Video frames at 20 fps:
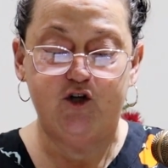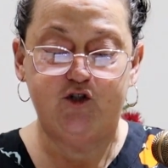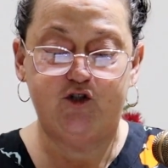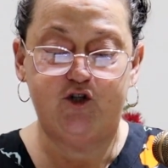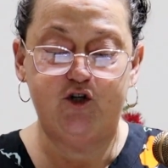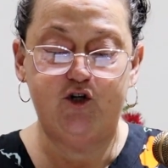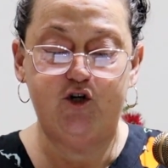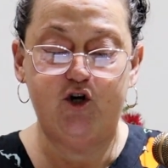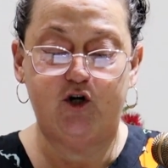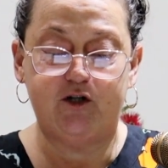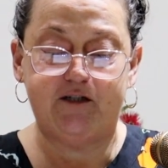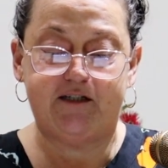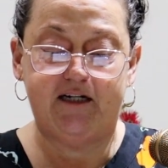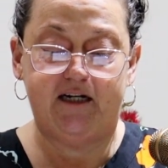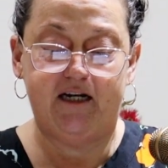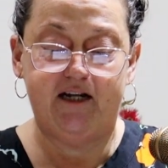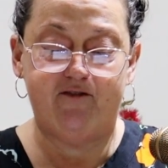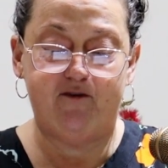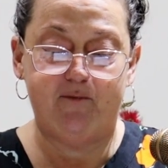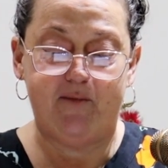Do not
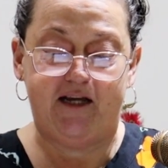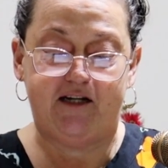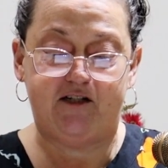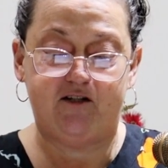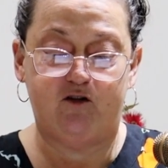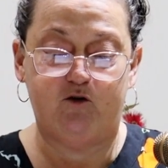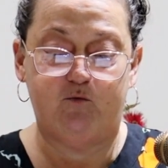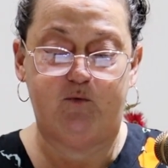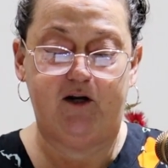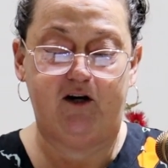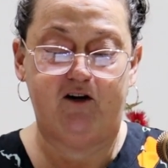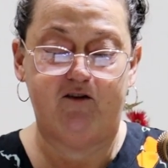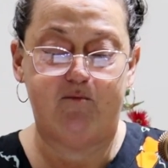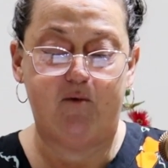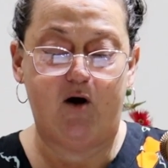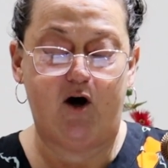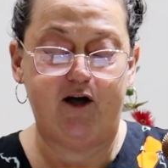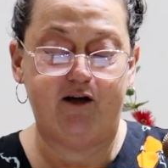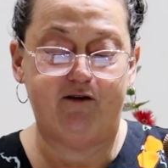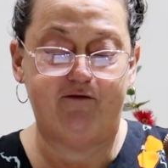deliver me to the will of
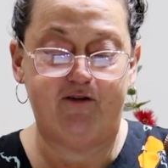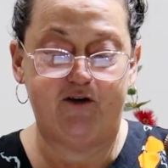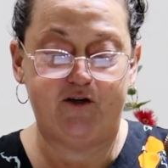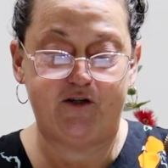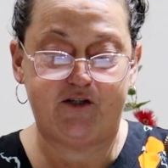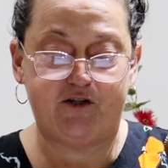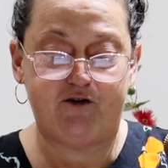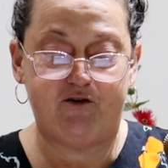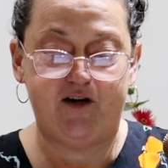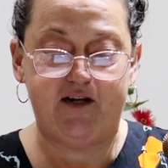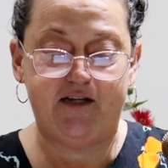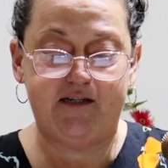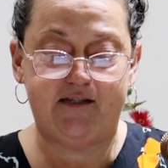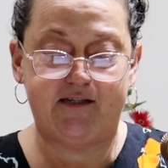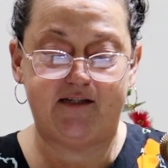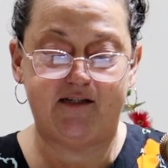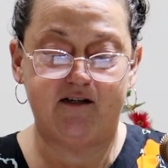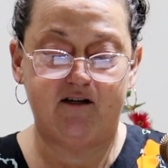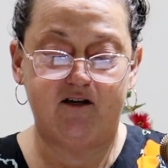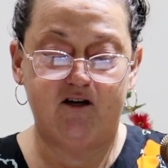my
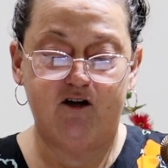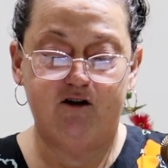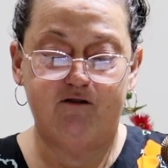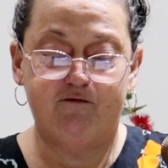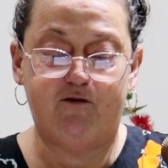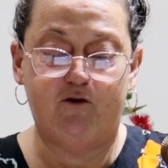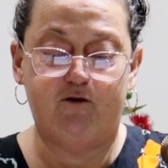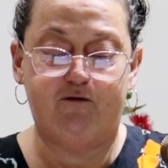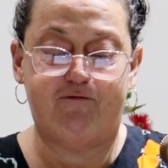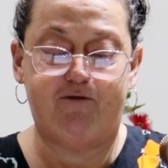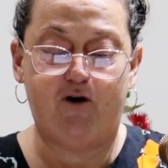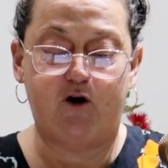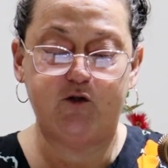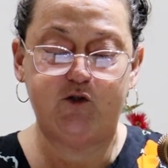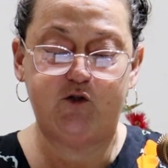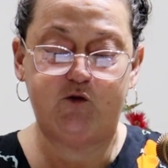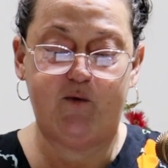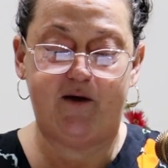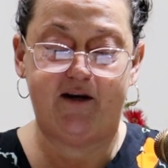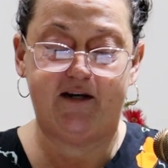adversaries, for
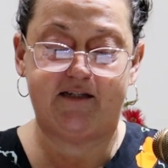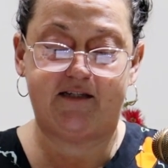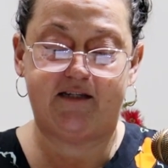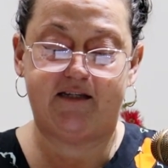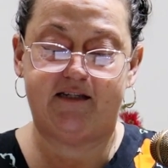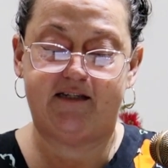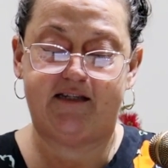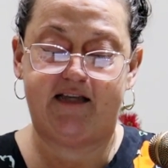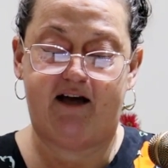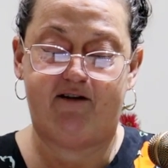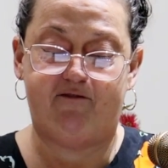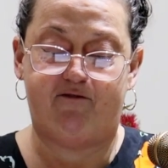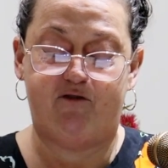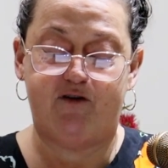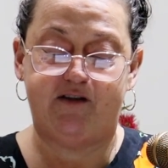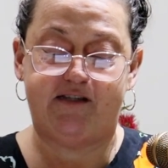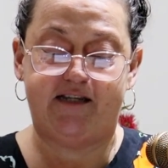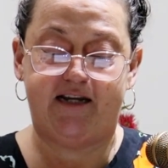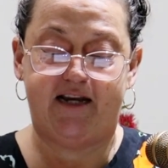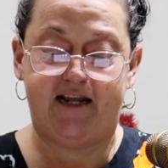false witnesses have
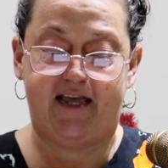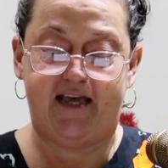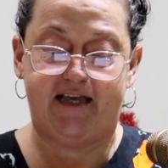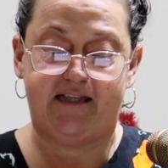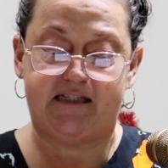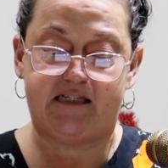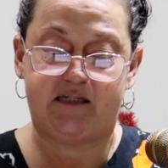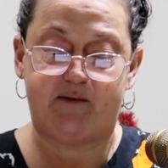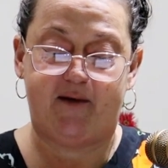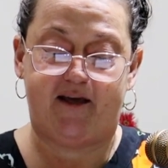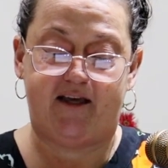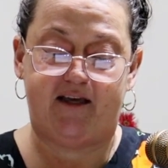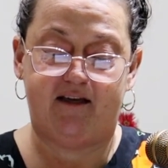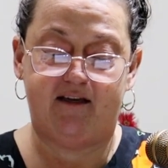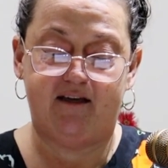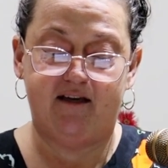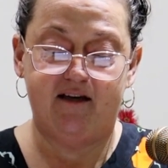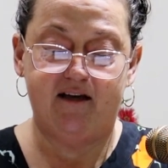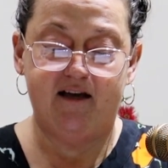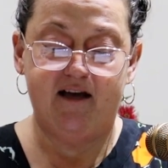risen against me,
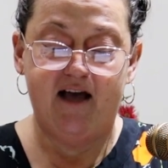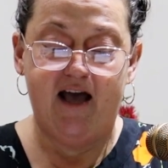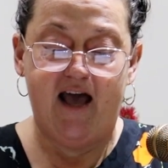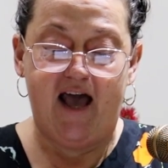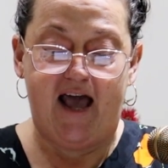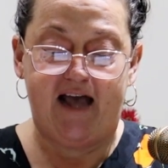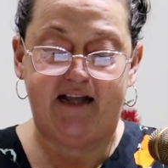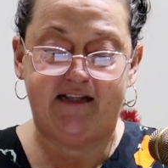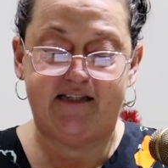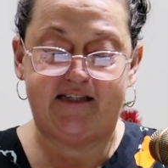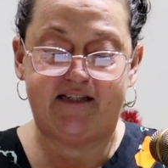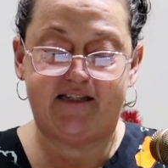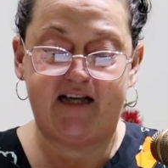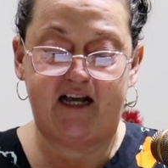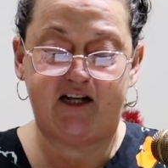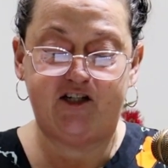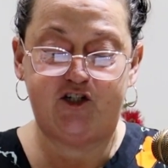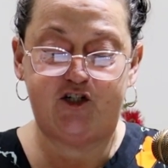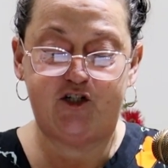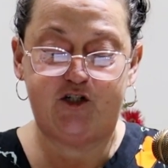and
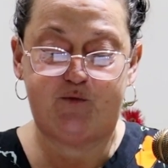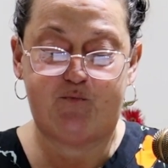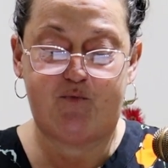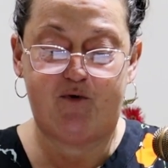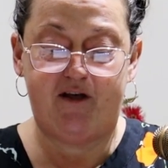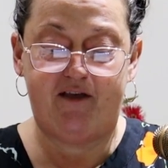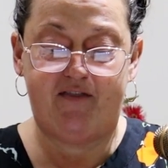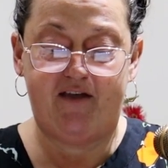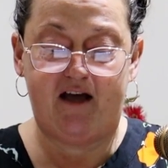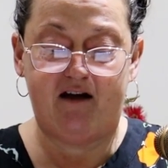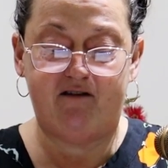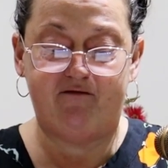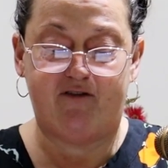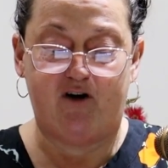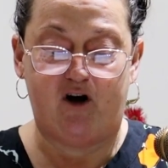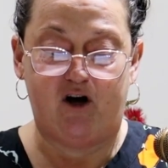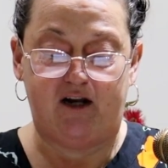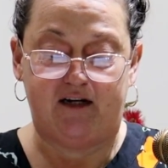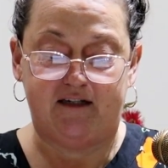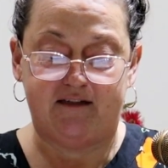such as breathe out
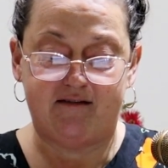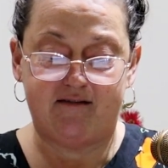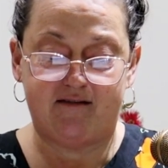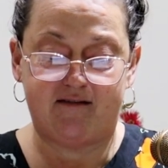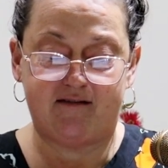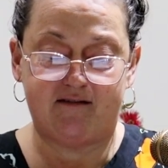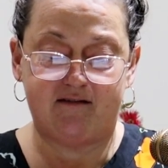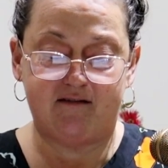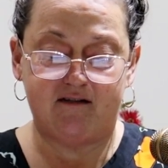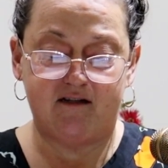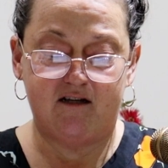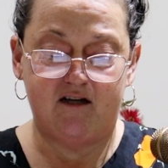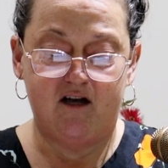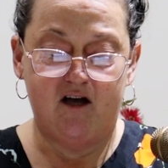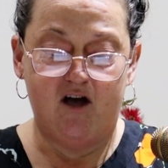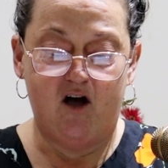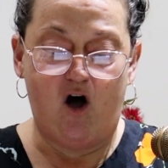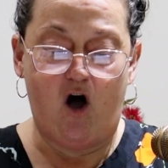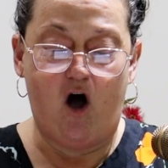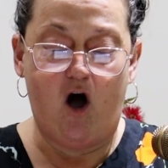violence.
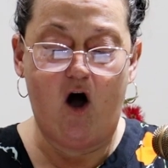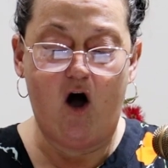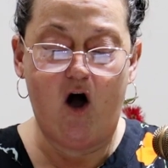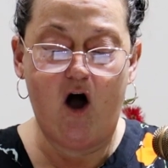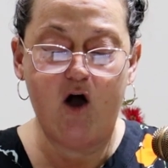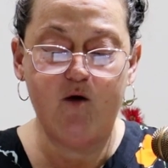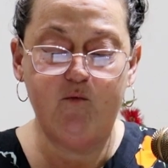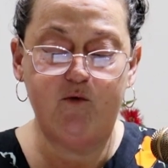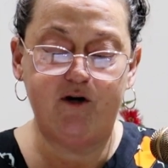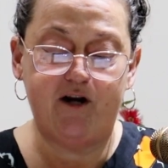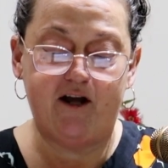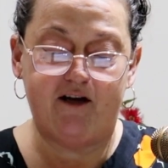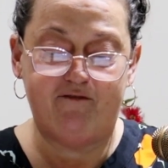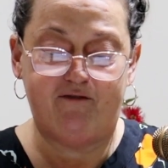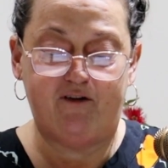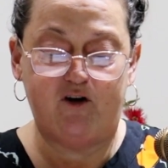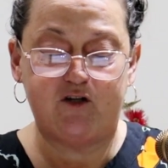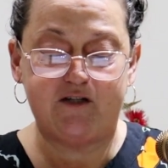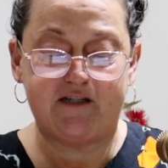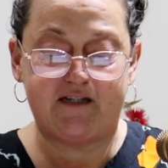I would
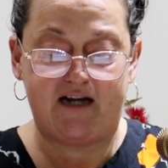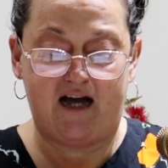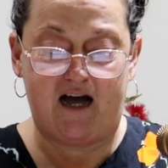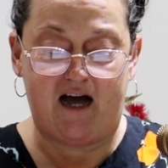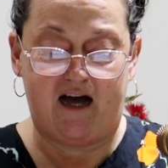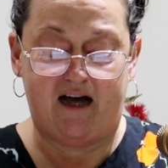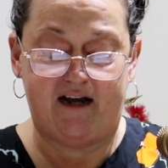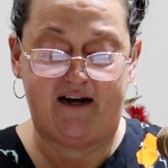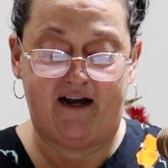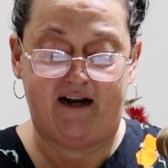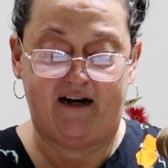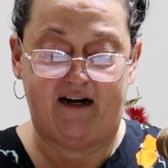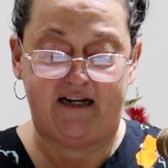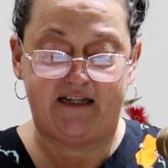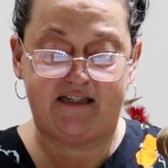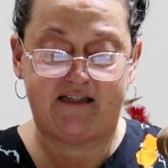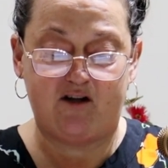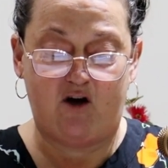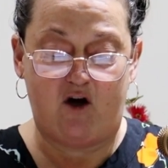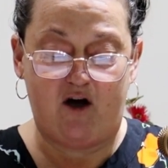have lost heart
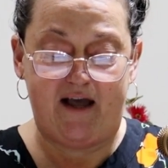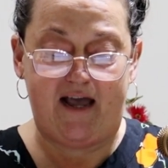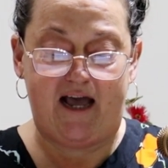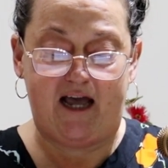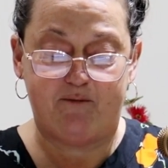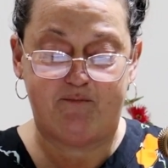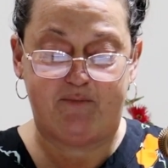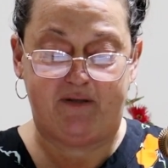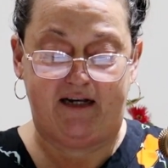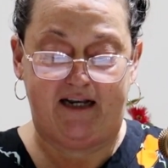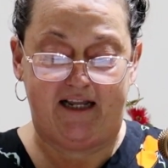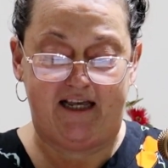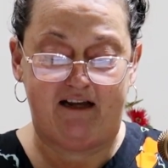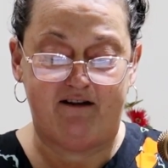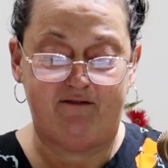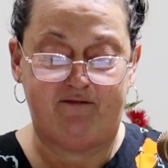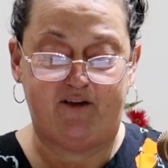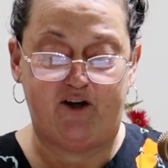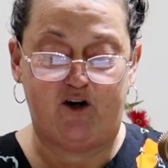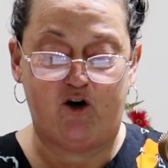unless I had
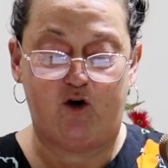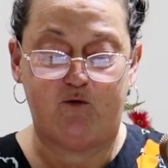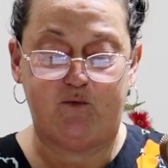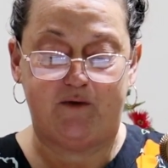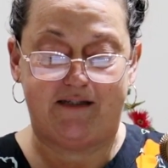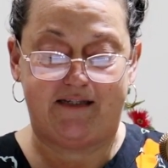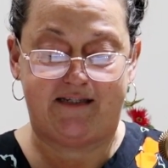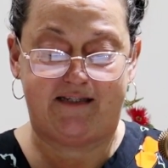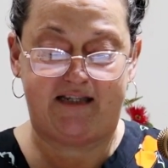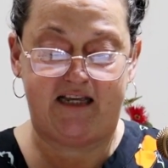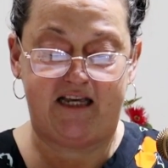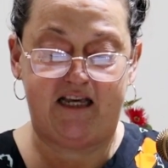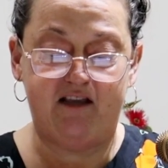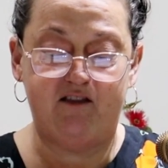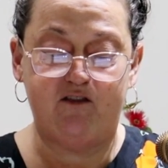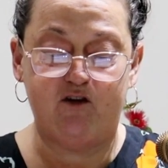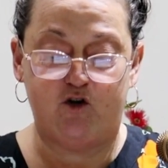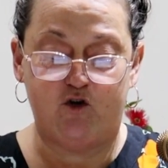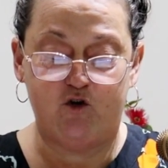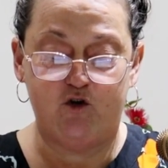believed that I would see
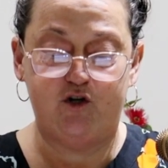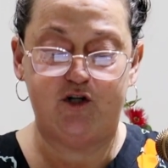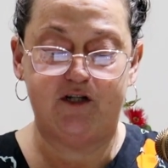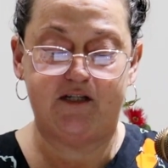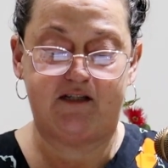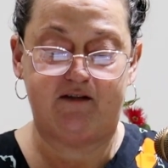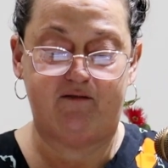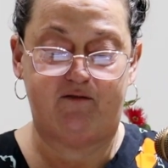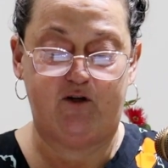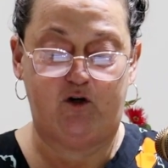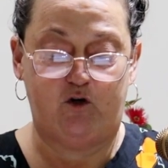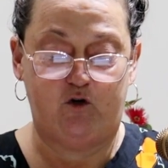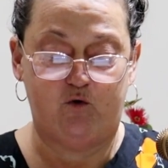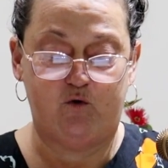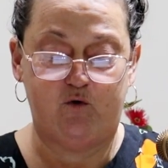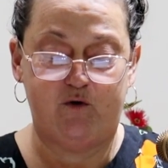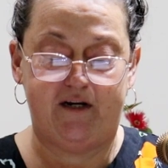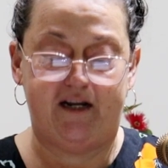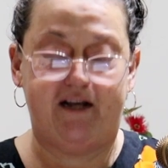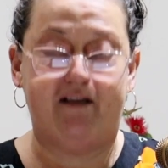the goodness of the
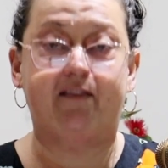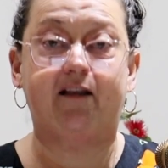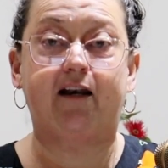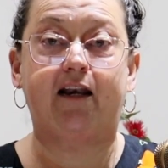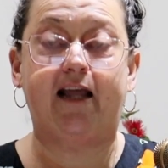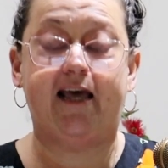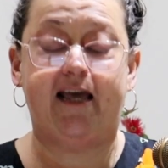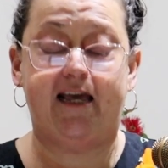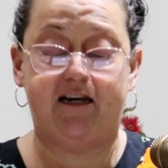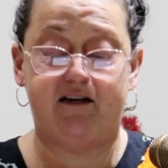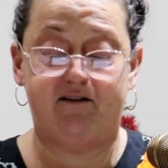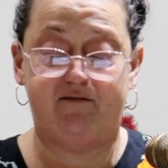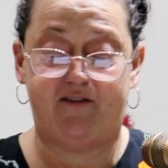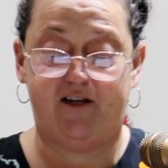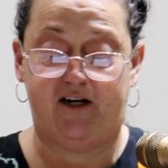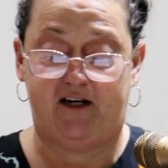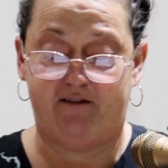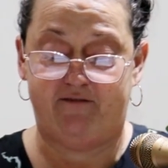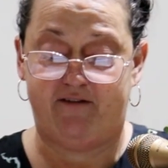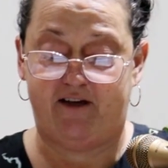Lord in the land of
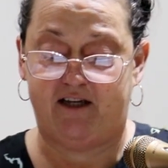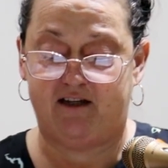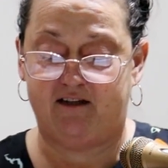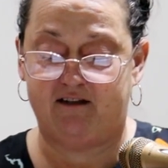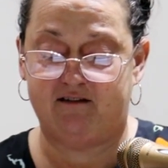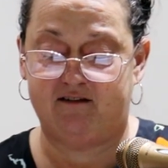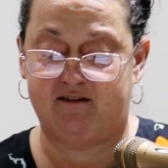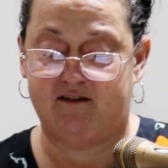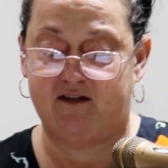the living.